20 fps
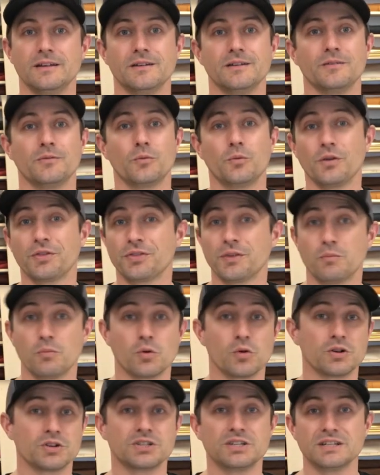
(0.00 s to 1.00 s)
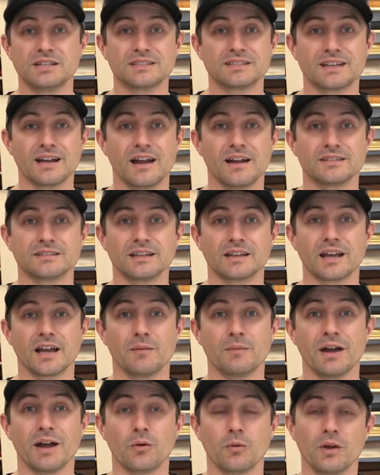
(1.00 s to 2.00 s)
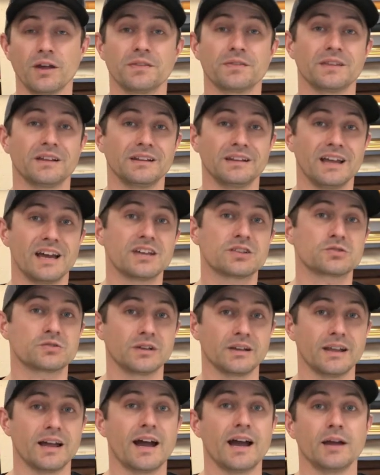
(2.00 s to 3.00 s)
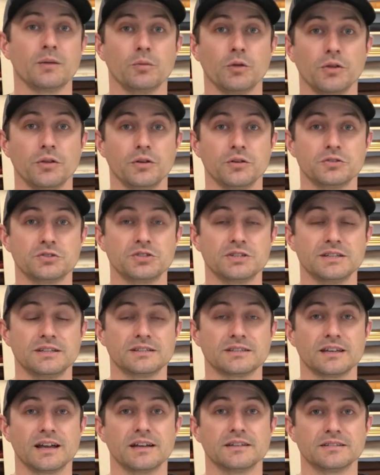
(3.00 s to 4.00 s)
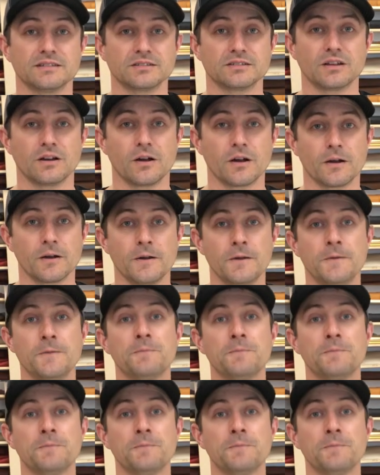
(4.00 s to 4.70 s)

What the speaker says: with the more jean styles they come out with, the less reliable those jean sizes are.